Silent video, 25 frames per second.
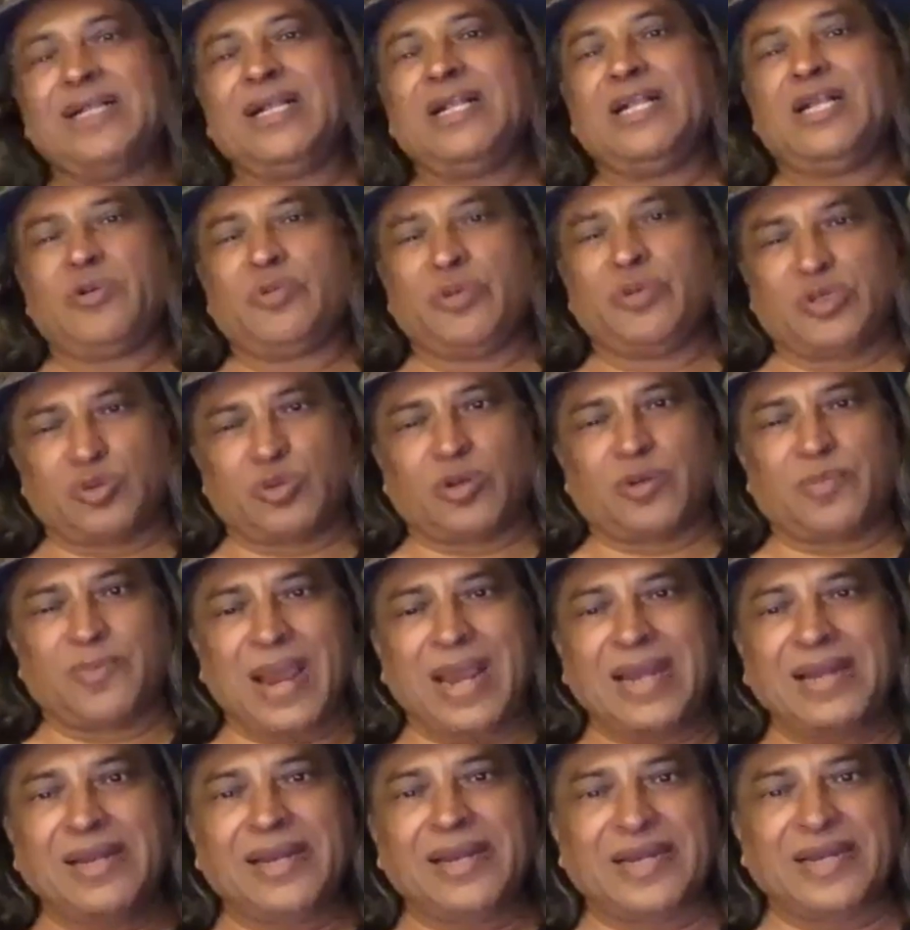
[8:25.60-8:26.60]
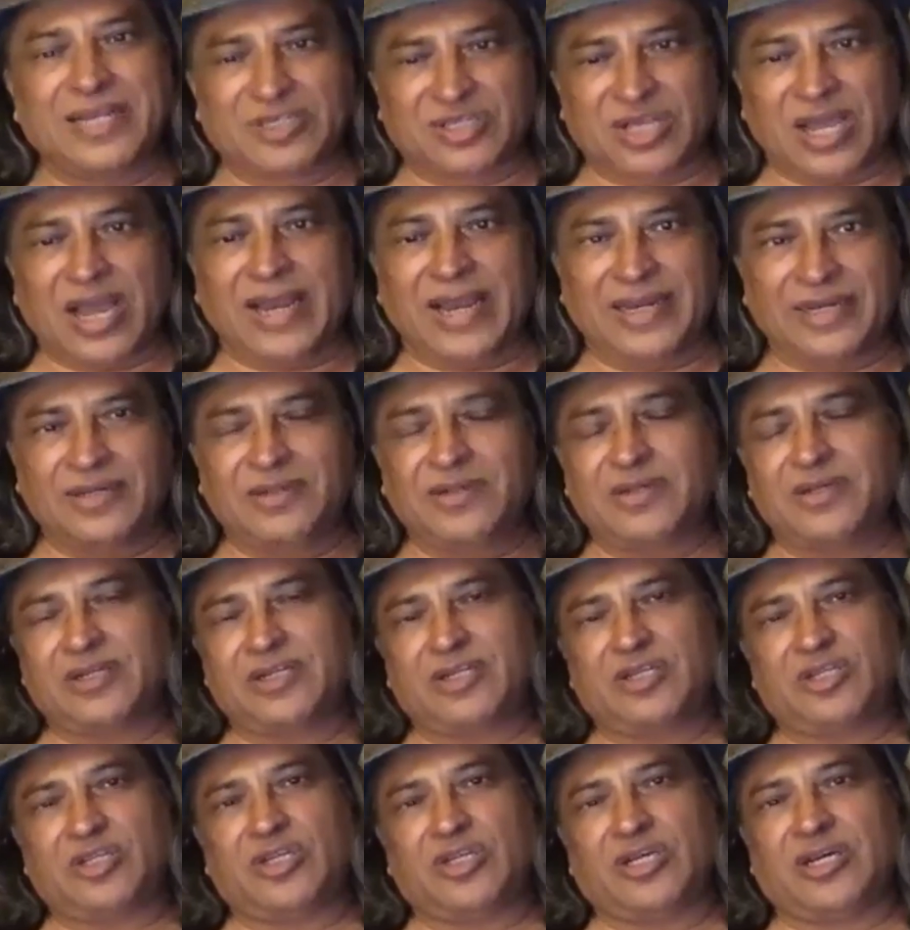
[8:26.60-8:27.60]
which were mainly designed
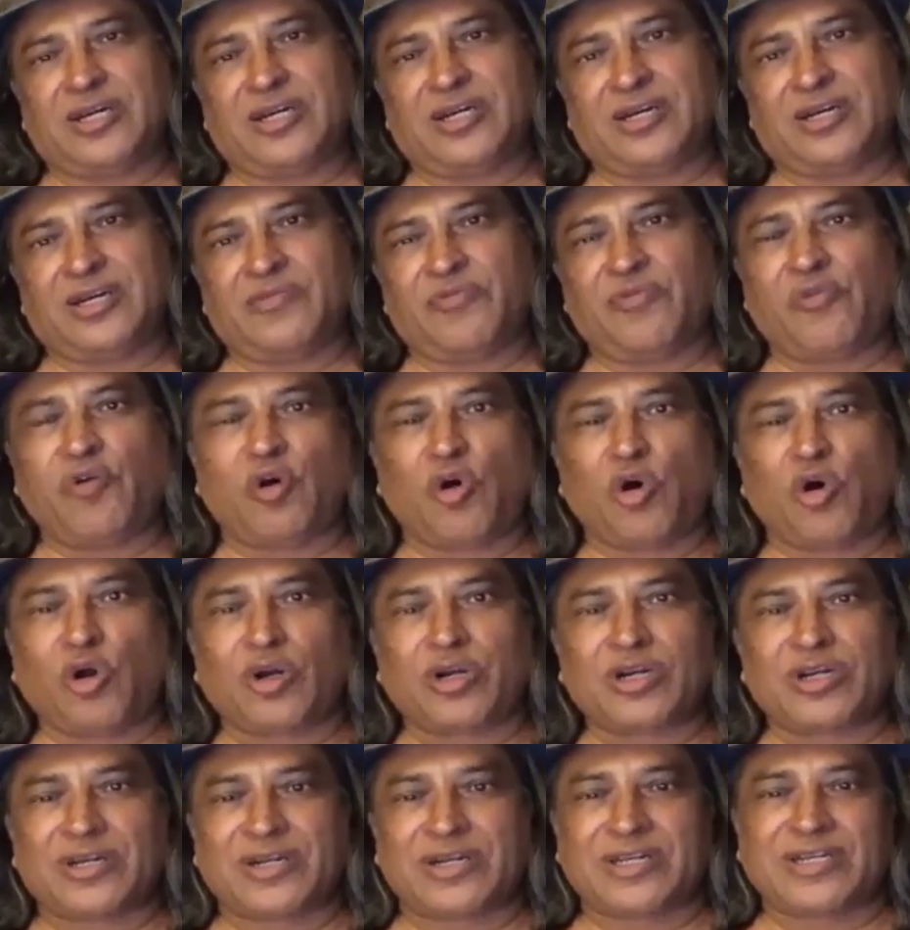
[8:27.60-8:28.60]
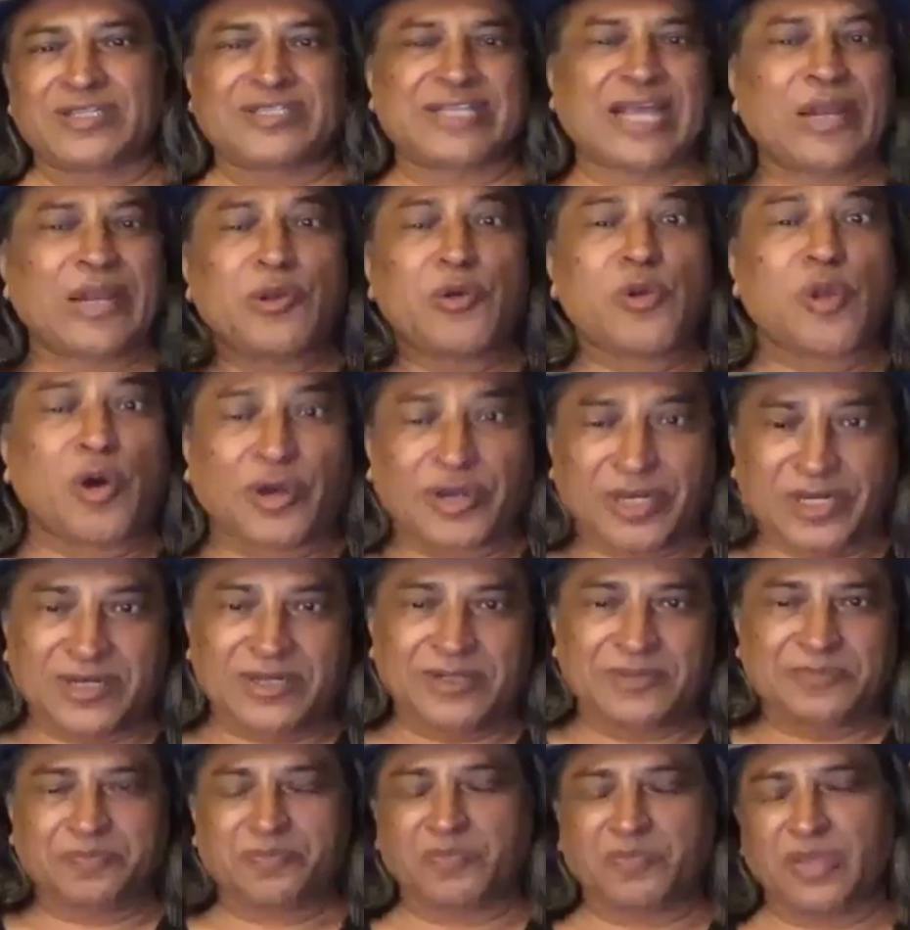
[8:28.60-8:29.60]
for celluloid,
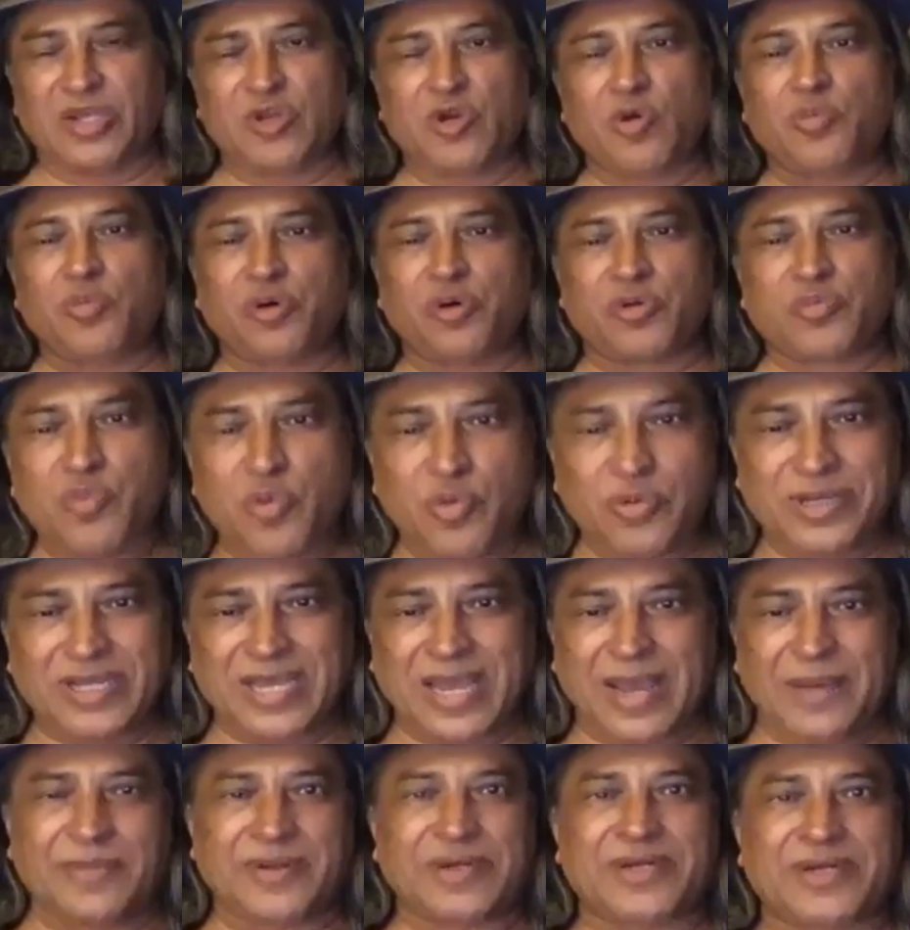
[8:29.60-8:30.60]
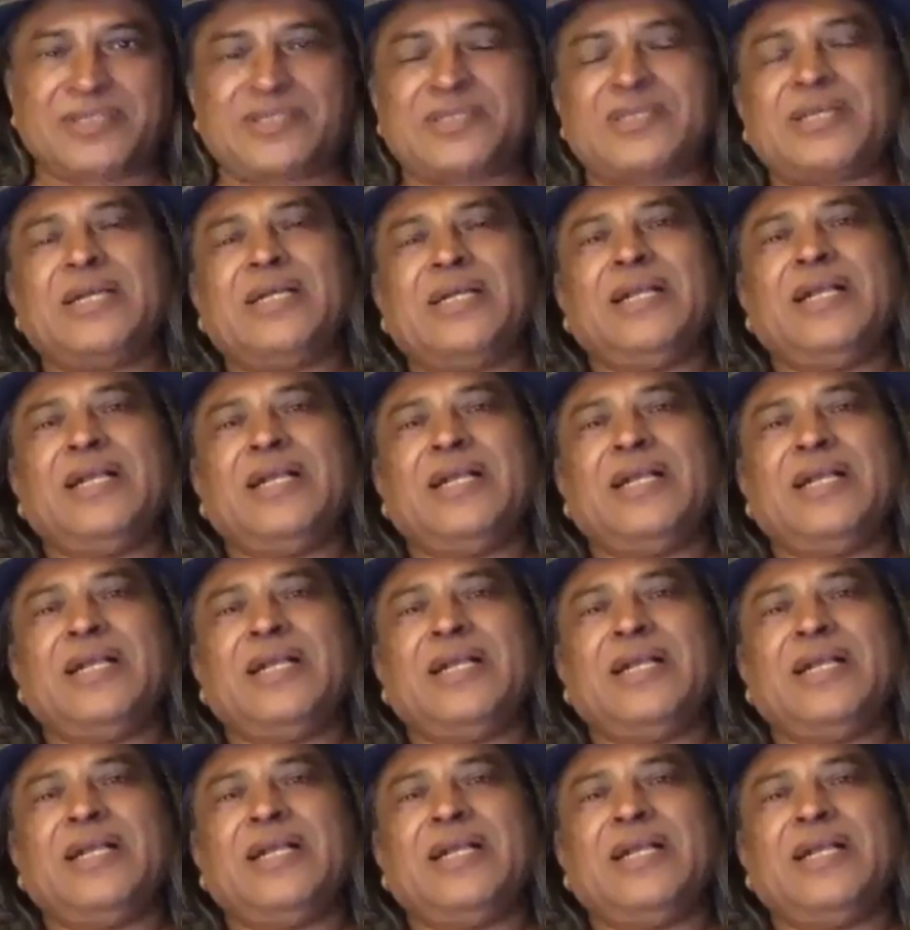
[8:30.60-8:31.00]
you know, for movie cameras.